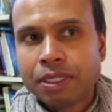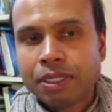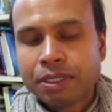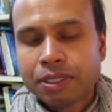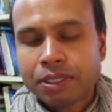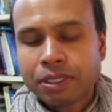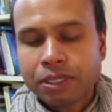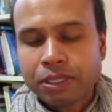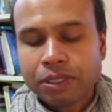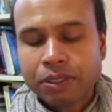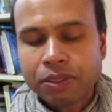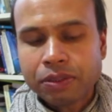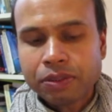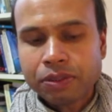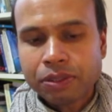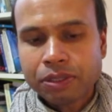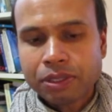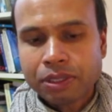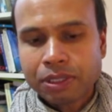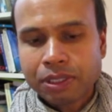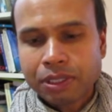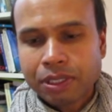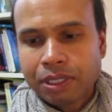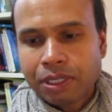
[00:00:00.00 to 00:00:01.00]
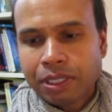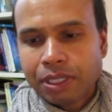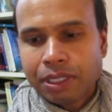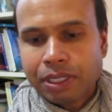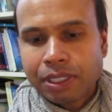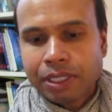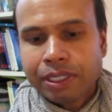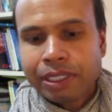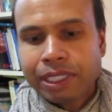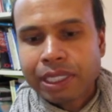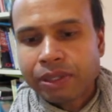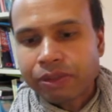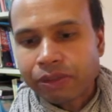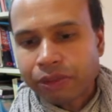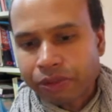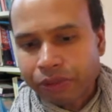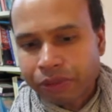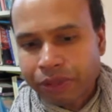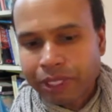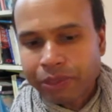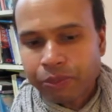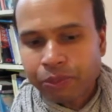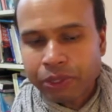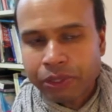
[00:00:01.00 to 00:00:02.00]
So now the
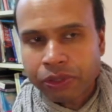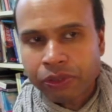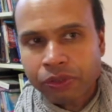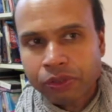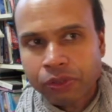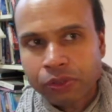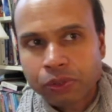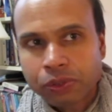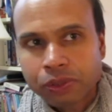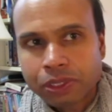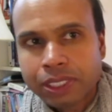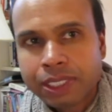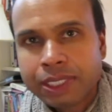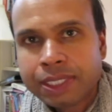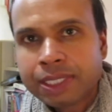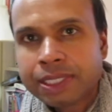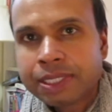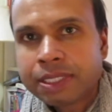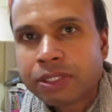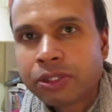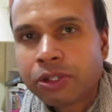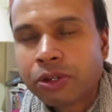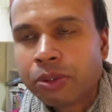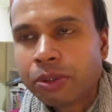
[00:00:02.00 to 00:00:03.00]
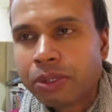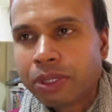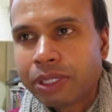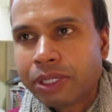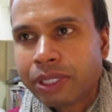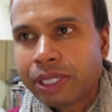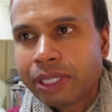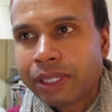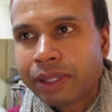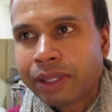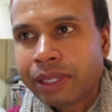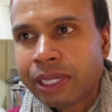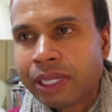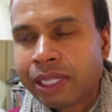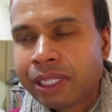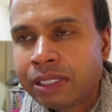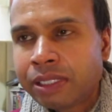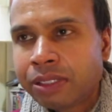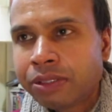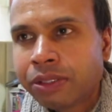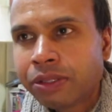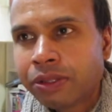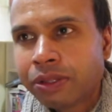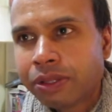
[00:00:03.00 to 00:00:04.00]
thing with a thought is it's an, they're
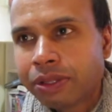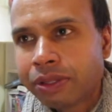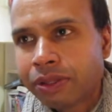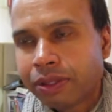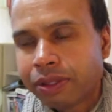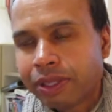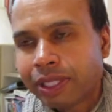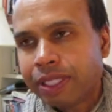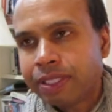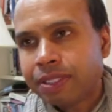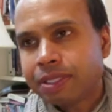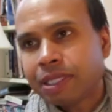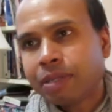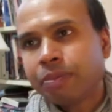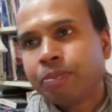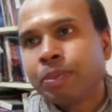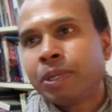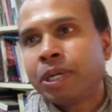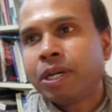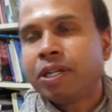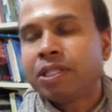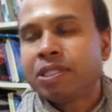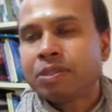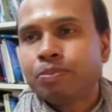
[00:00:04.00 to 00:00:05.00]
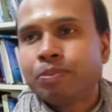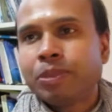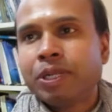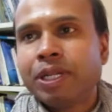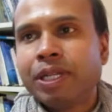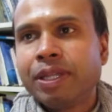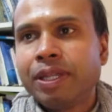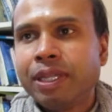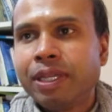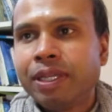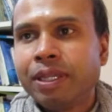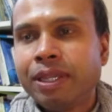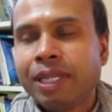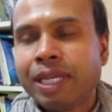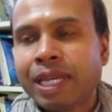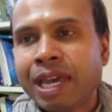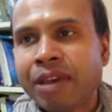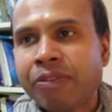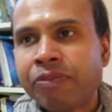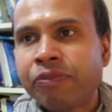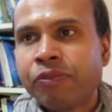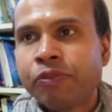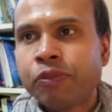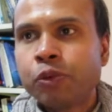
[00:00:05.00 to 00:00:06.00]
little things that pass by, they, they
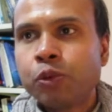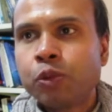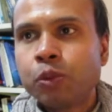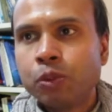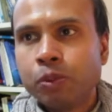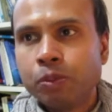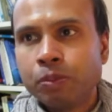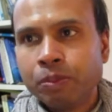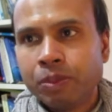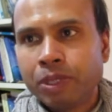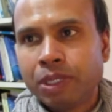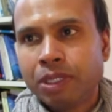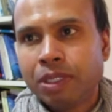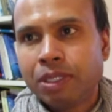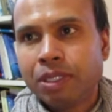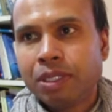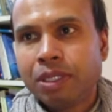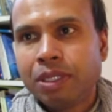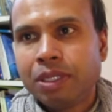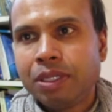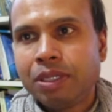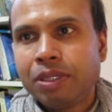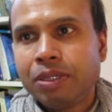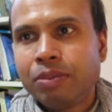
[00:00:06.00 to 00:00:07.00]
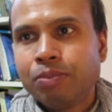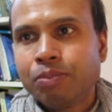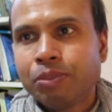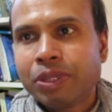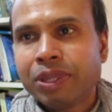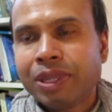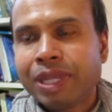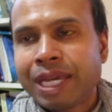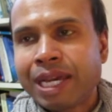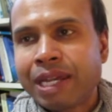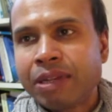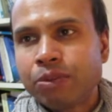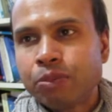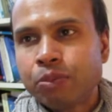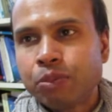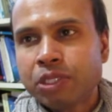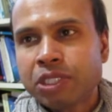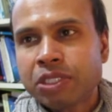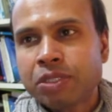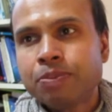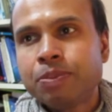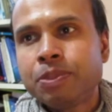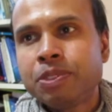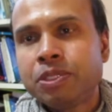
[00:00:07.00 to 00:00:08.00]
have form but that
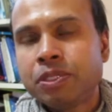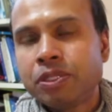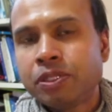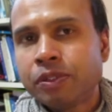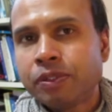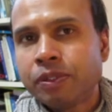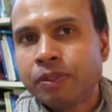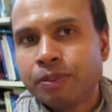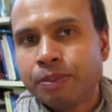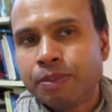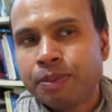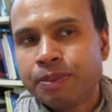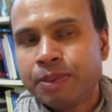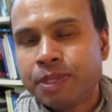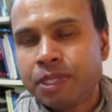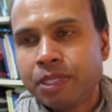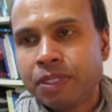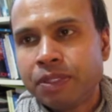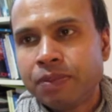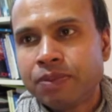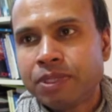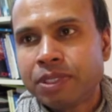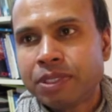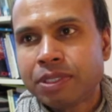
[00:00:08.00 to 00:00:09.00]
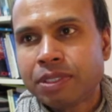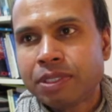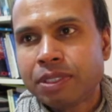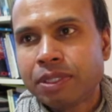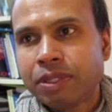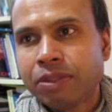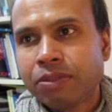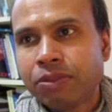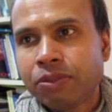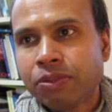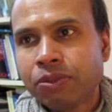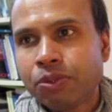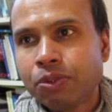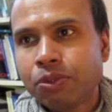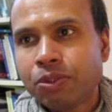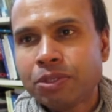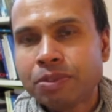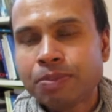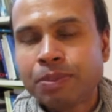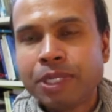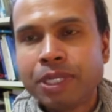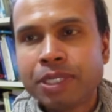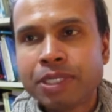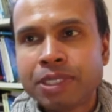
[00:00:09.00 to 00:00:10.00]
which observe, observes the
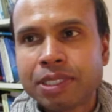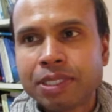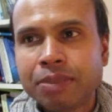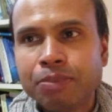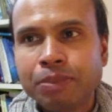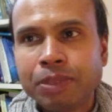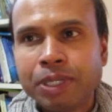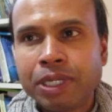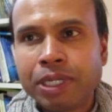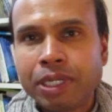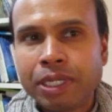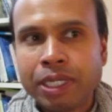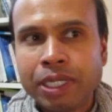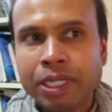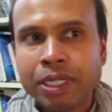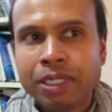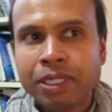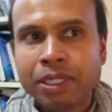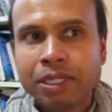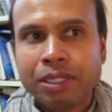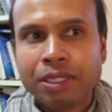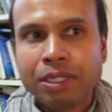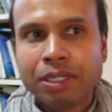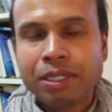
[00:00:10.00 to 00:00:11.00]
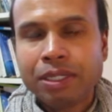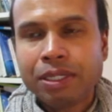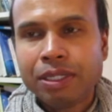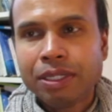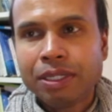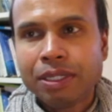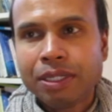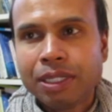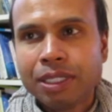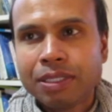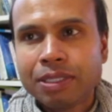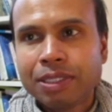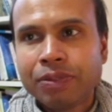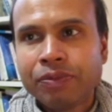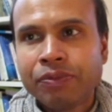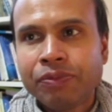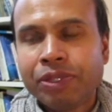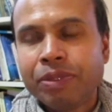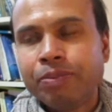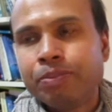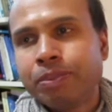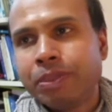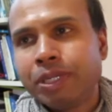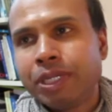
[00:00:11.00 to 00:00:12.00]
thoughts passing by as they
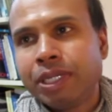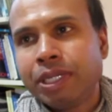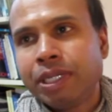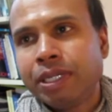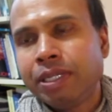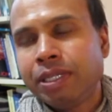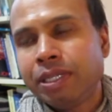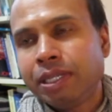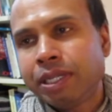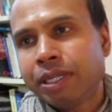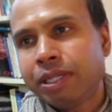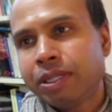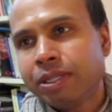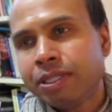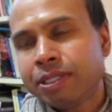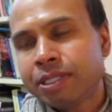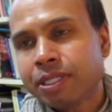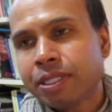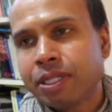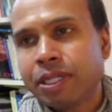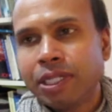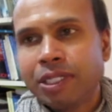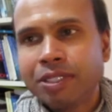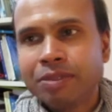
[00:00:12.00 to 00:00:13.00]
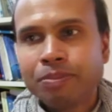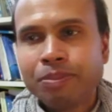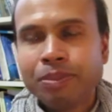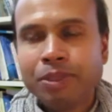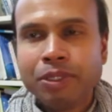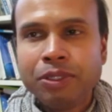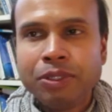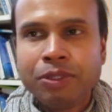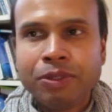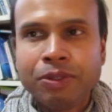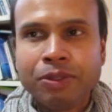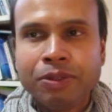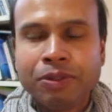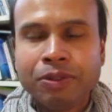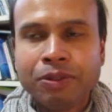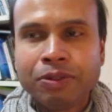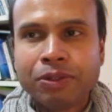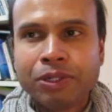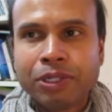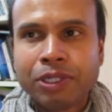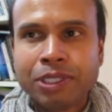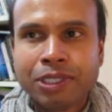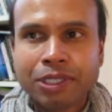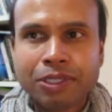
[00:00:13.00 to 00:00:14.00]
flip by, like the sky is blue, the
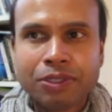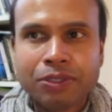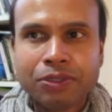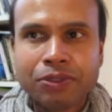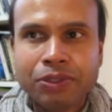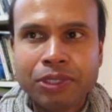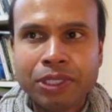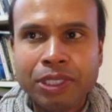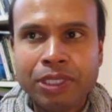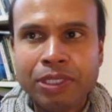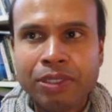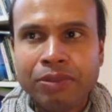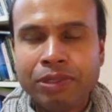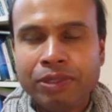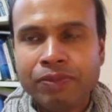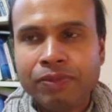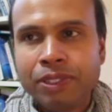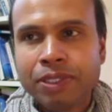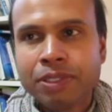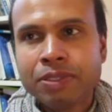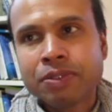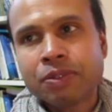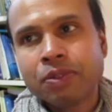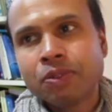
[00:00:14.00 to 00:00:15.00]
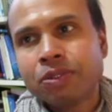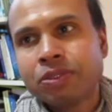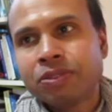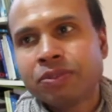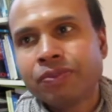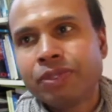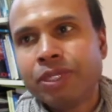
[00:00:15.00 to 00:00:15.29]
grass is green, if these thoughts